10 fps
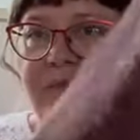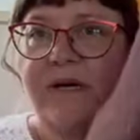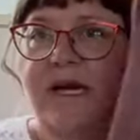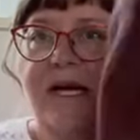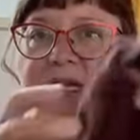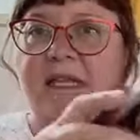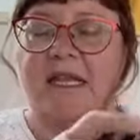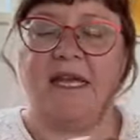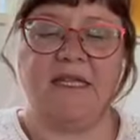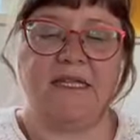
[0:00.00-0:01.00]
part,
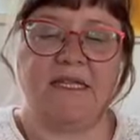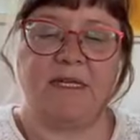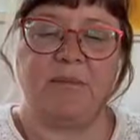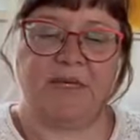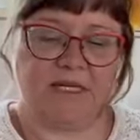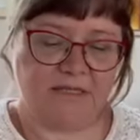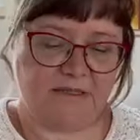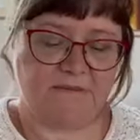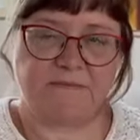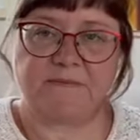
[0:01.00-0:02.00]
and the neckband.